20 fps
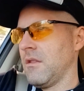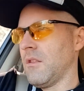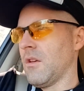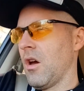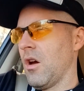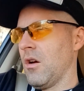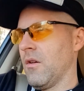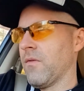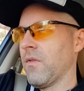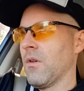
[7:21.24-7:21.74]

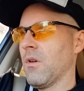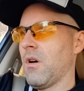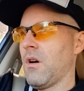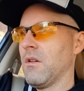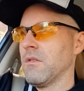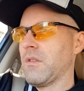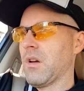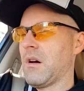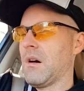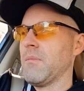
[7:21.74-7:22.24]

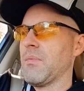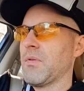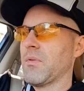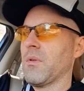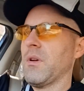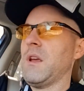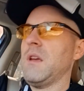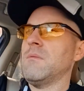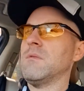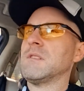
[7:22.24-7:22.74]
overall top
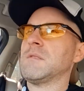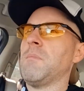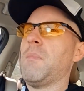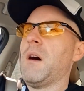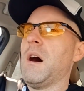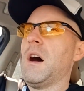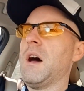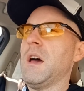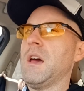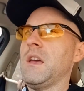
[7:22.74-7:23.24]
3 was
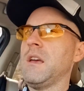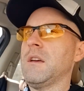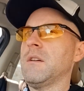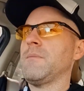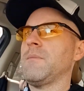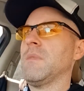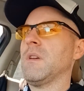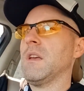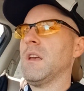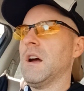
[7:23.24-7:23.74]
by
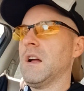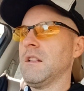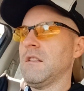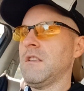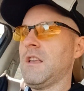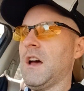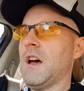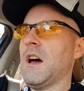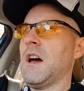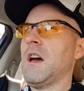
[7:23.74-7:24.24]
gun
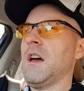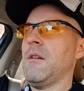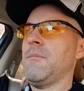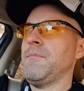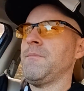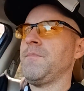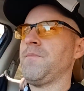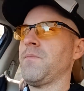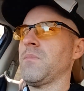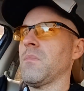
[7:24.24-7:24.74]

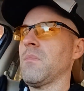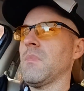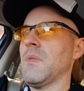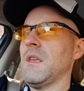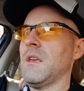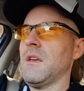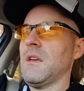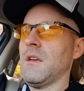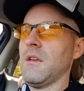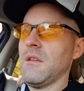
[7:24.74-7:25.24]
time,
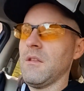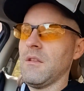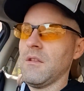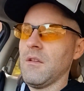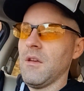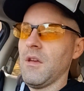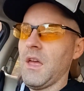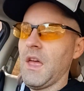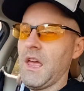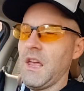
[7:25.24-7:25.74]

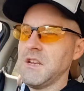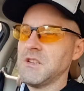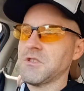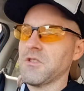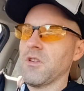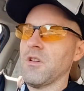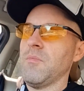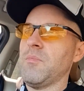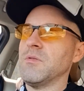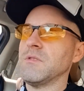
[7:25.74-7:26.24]
age
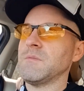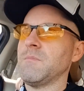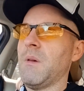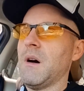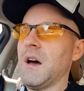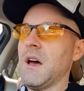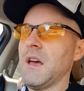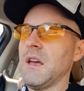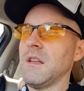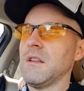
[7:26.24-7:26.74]
group was
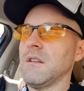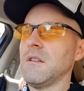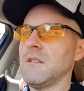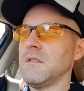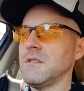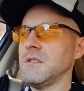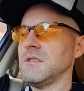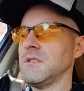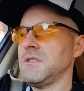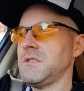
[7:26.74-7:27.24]
by
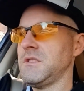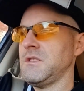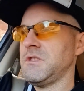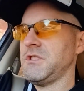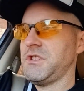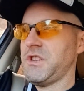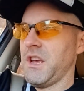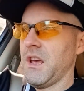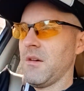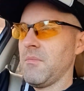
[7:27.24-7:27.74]

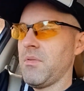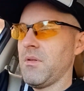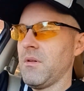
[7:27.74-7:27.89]
chip.